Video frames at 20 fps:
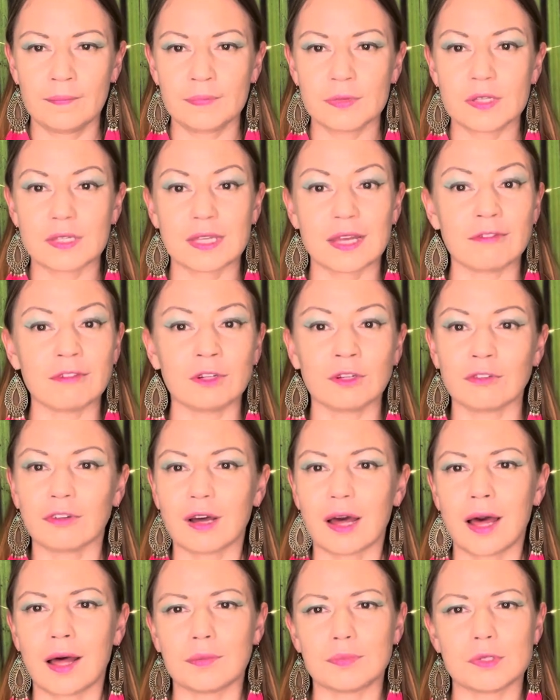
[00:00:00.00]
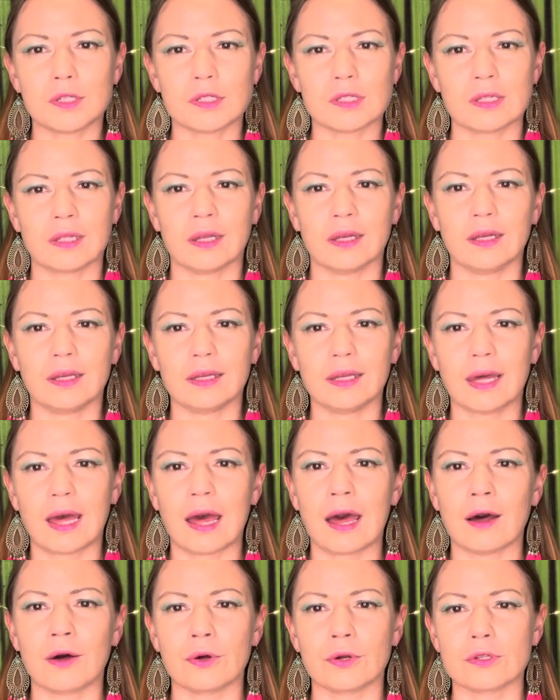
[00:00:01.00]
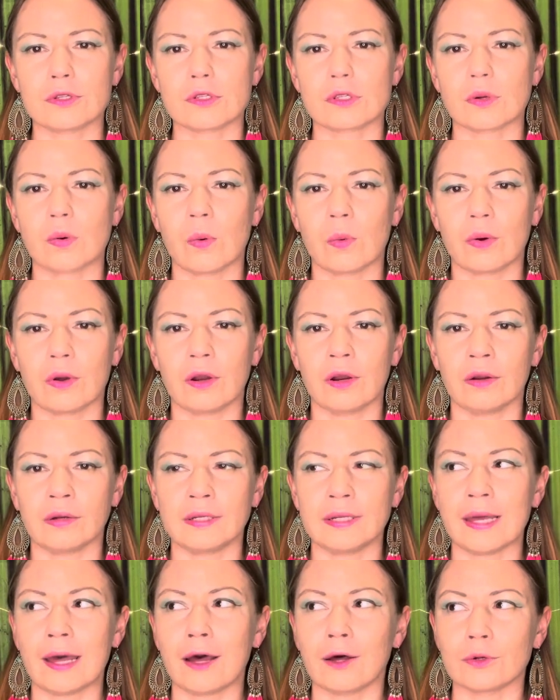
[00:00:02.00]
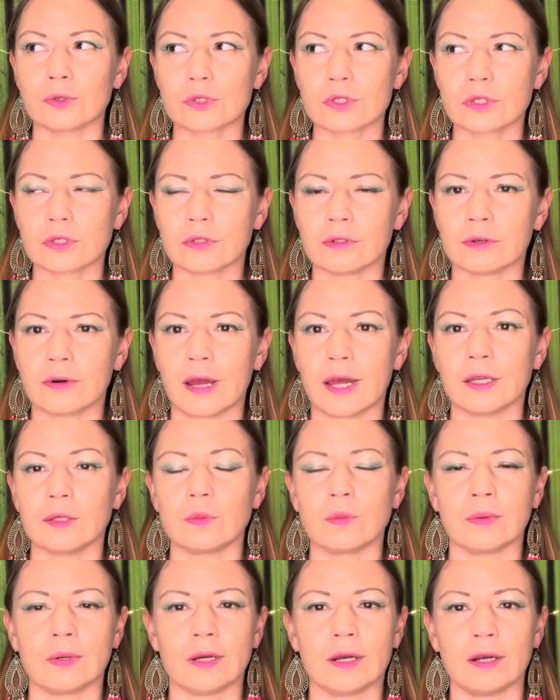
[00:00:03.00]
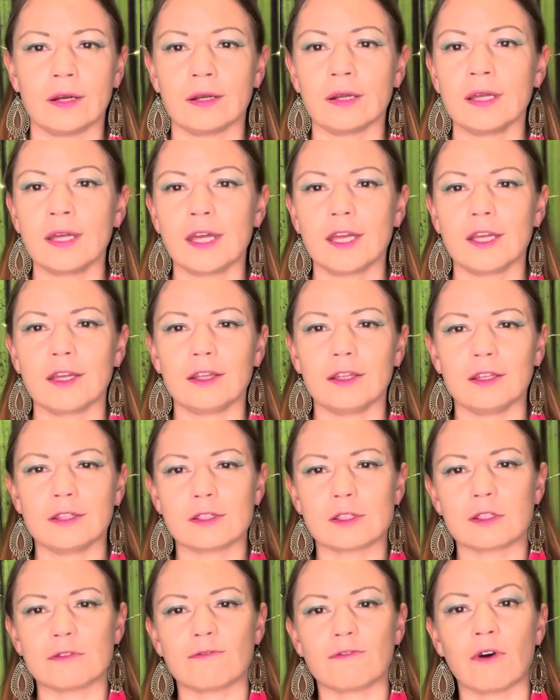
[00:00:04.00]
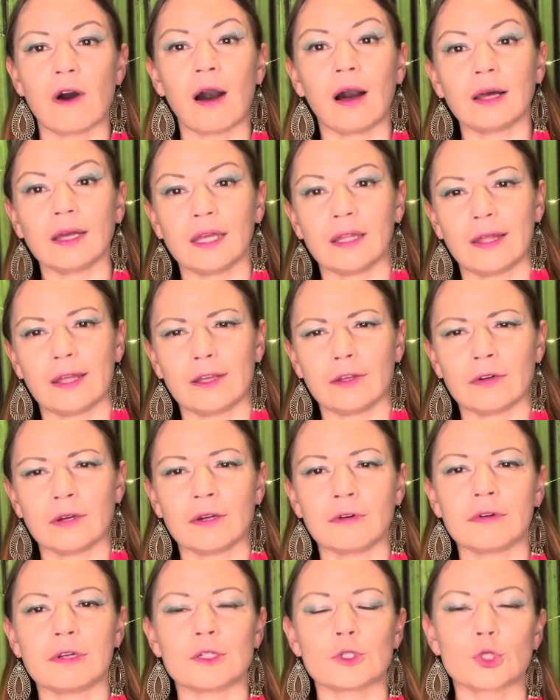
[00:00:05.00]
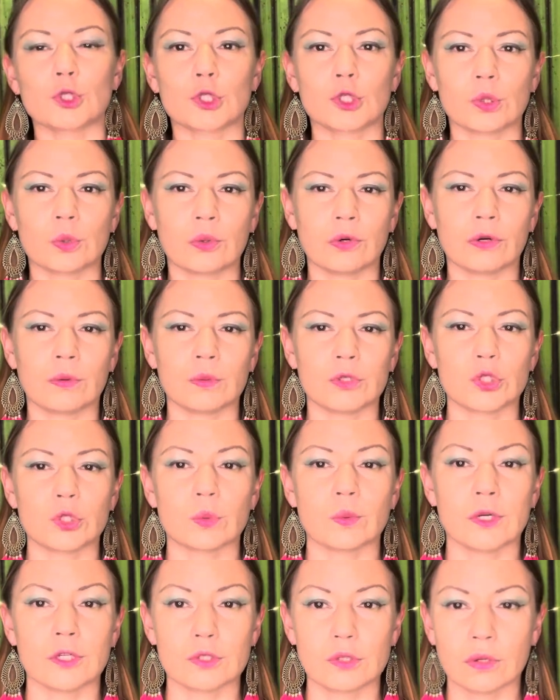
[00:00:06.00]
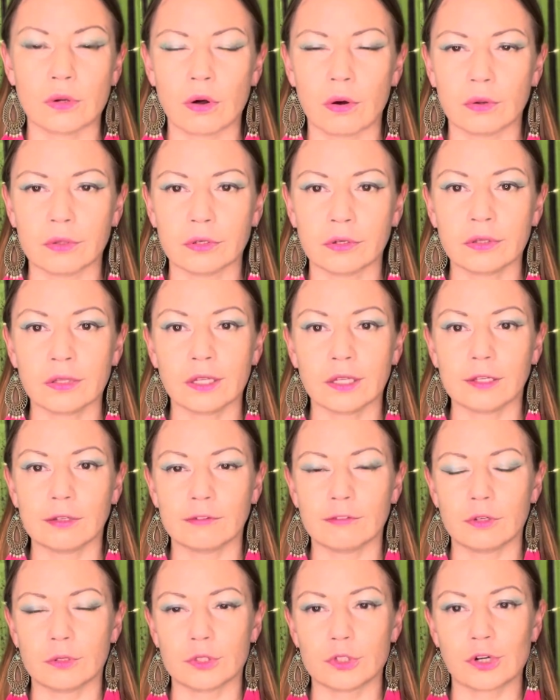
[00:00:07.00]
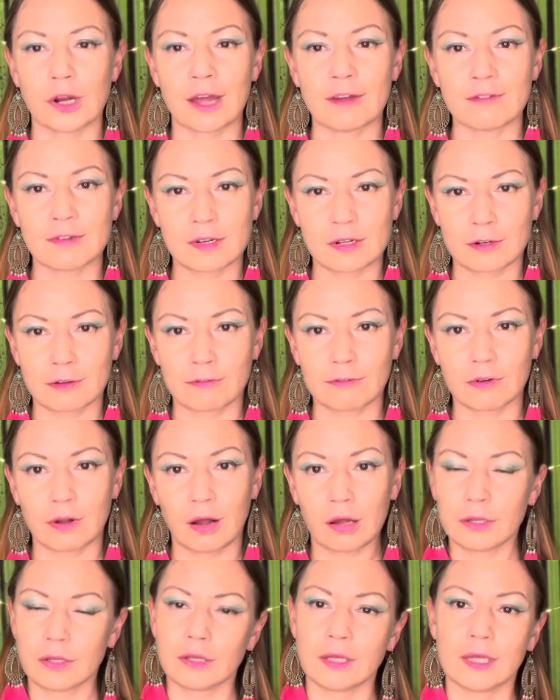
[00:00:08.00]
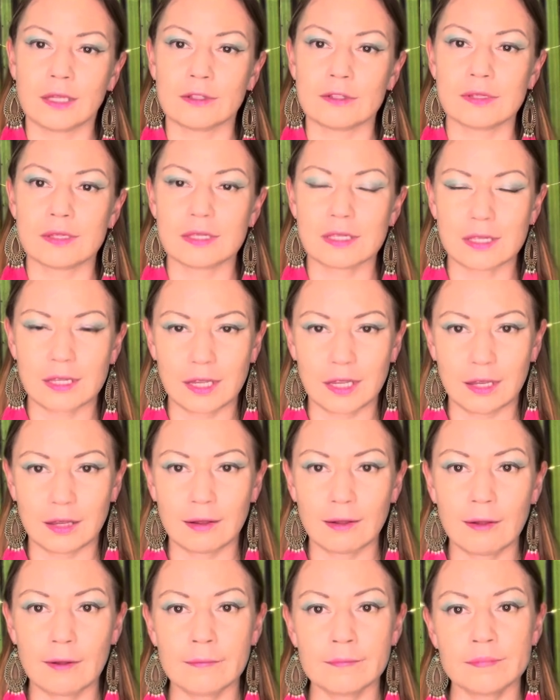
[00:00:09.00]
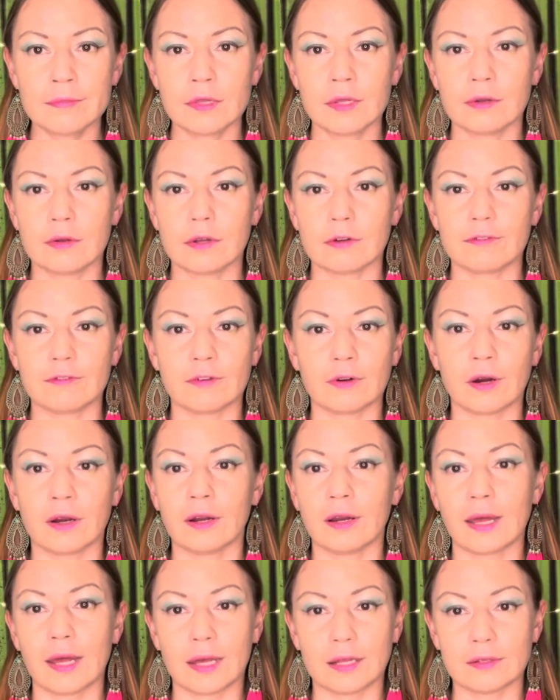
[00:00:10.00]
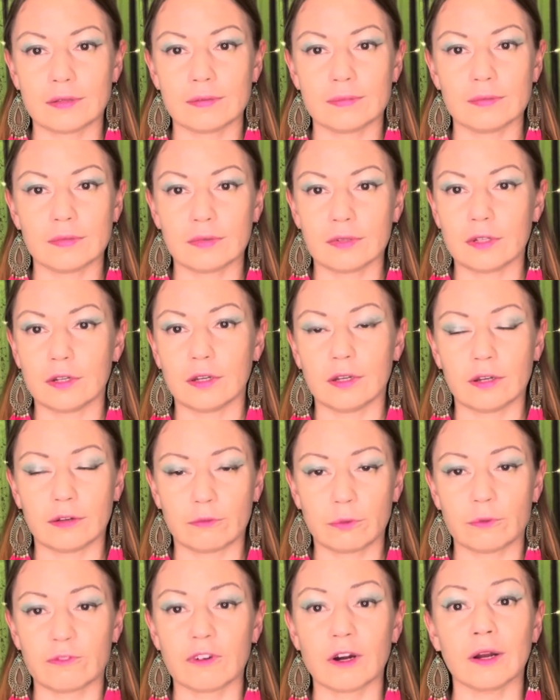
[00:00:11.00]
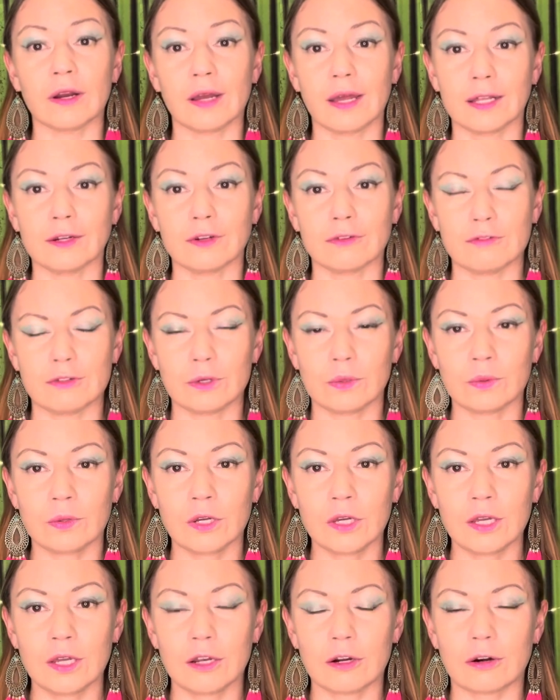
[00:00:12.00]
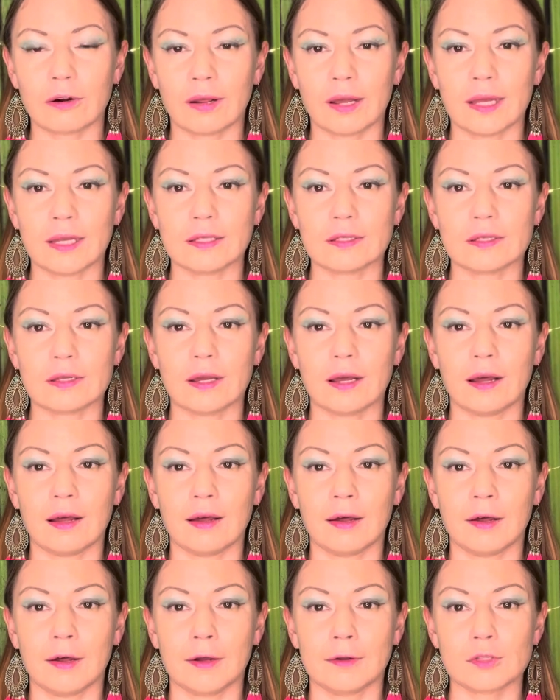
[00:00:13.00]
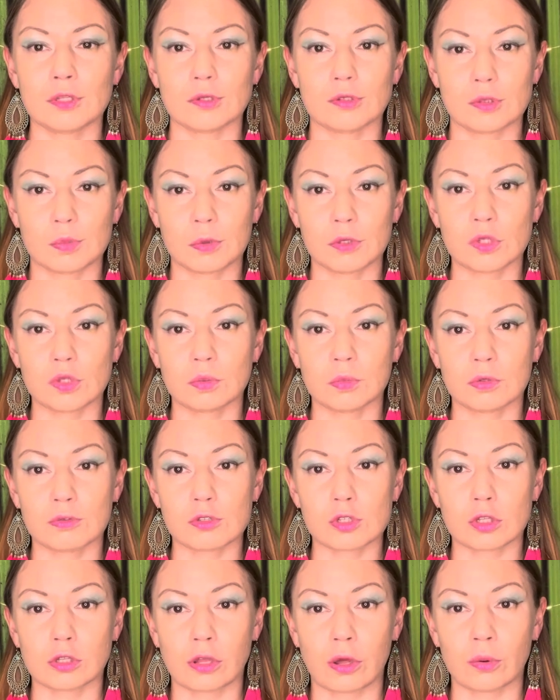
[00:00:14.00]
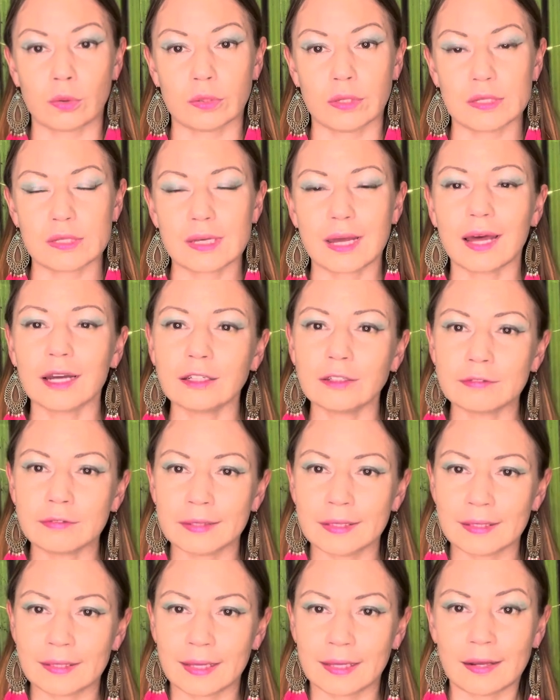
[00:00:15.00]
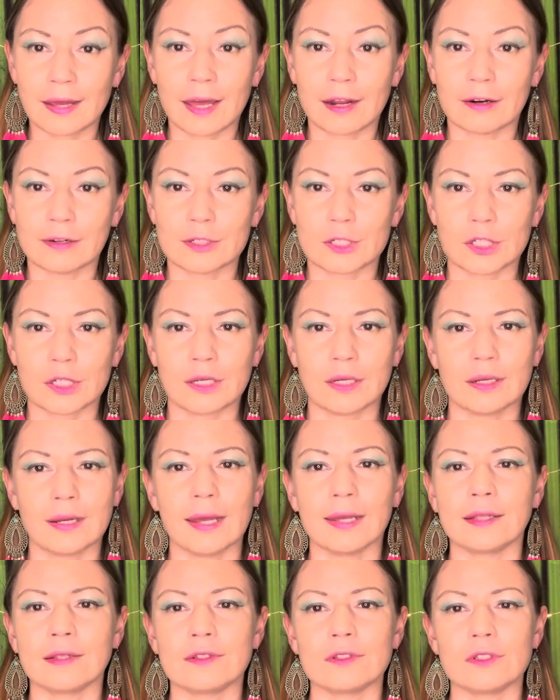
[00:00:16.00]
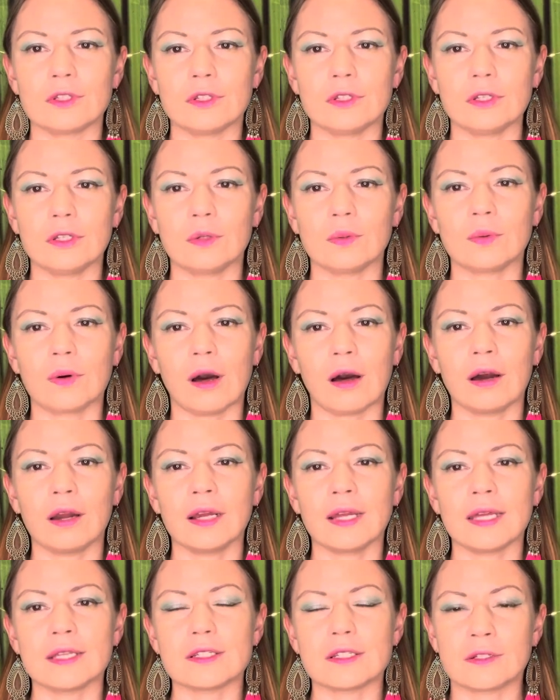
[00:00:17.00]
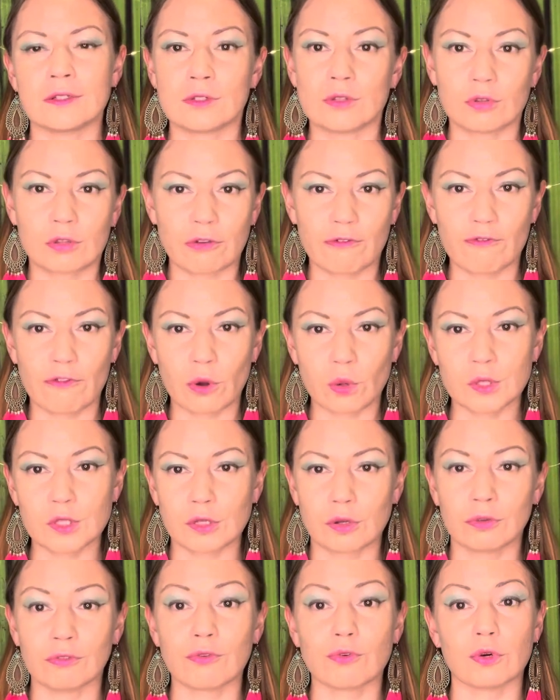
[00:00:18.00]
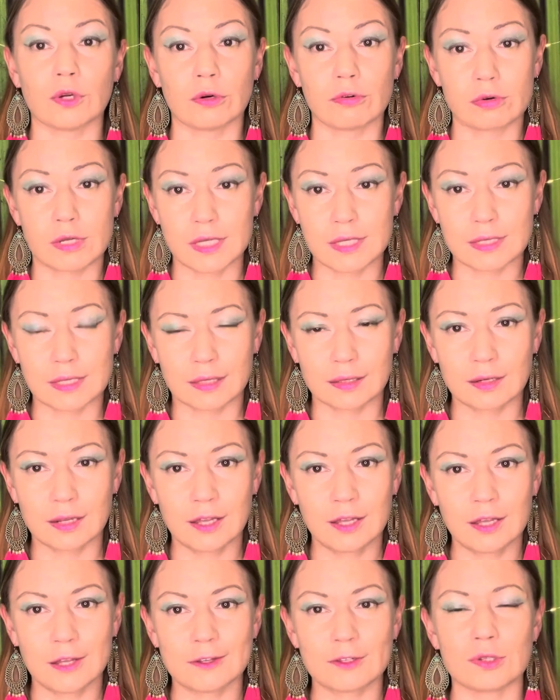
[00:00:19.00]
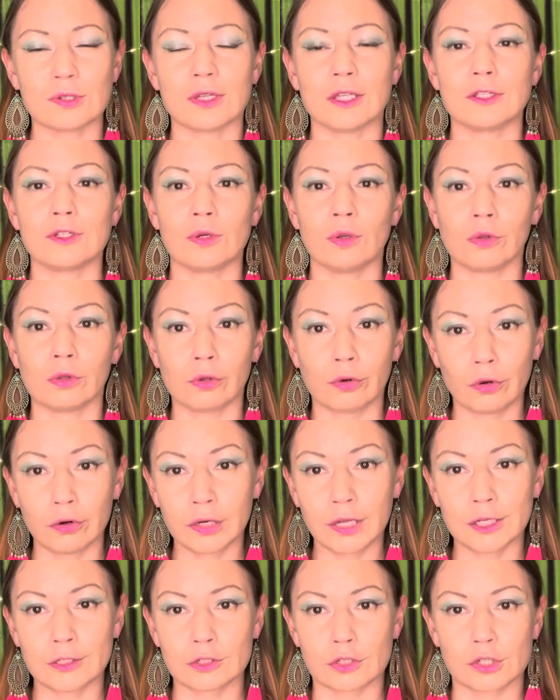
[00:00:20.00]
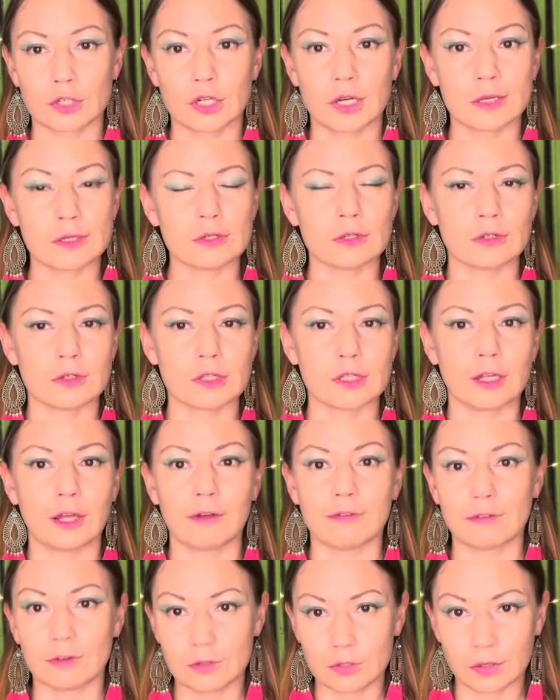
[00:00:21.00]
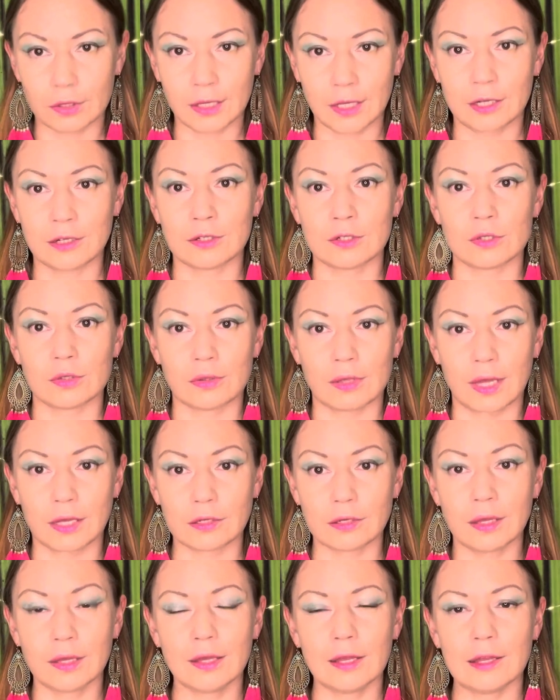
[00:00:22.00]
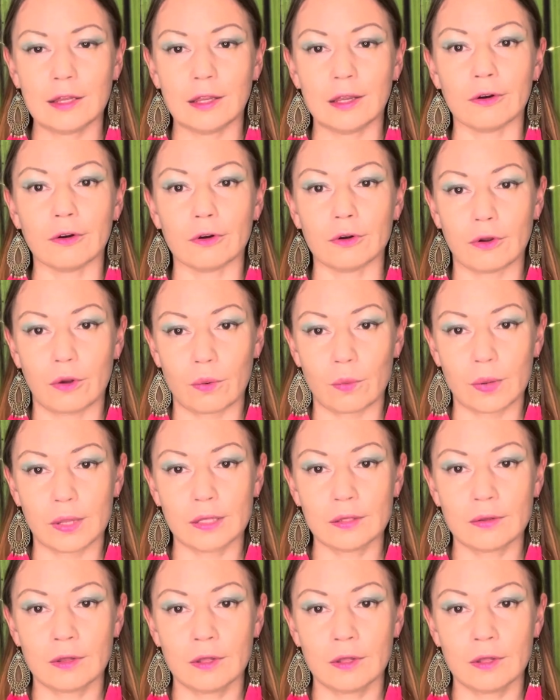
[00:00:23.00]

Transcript: Seven of Cups is like chaos or doubt, right? Where it's foggy, like you're not really sure which way to go. You know, like if you're driving in the fog, you can't see far ahead of you, right? So you're supposed to move slowly. It's kind of like that energy, and you are getting into the fog zone for a reason, so that you're learning to trust yourself and to get into that inner knowing.